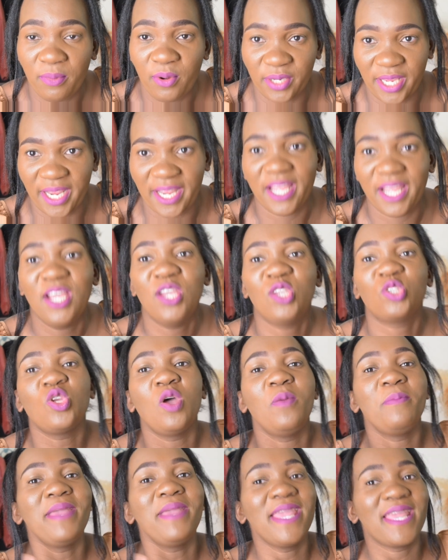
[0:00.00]
Okay.
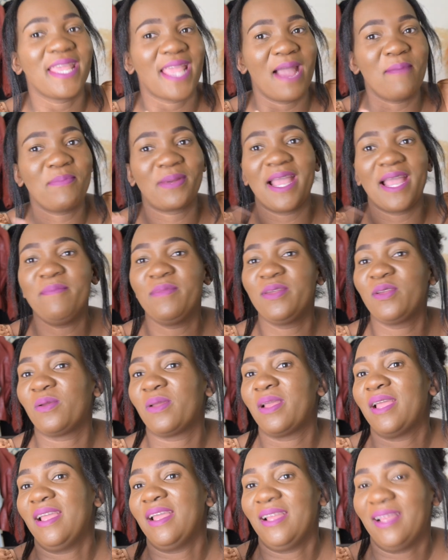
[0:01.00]
So me, I'm
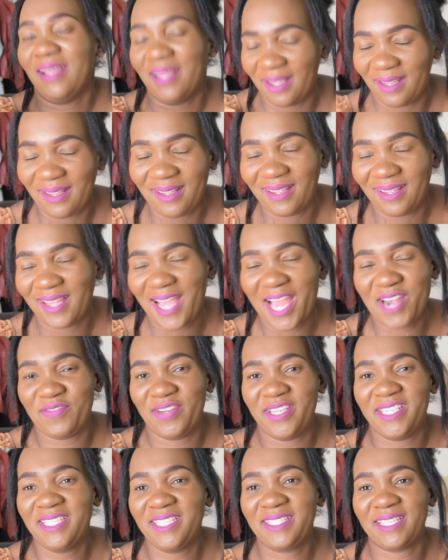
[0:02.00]
coming
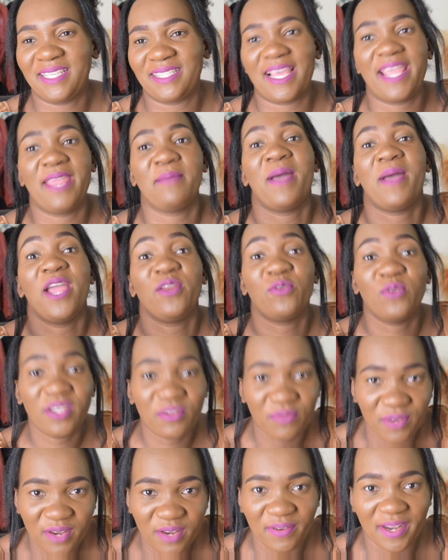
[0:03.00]
Adventist as I am, I
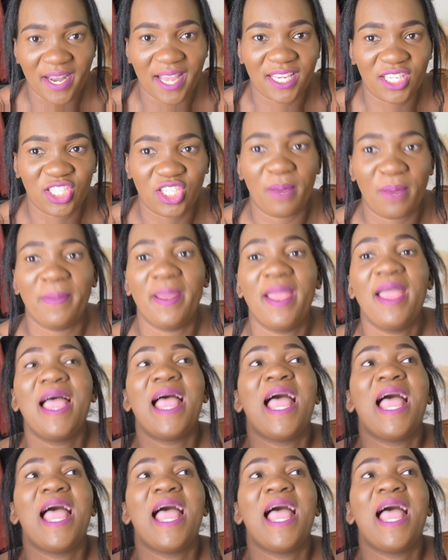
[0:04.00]
don't even have a lucky charm.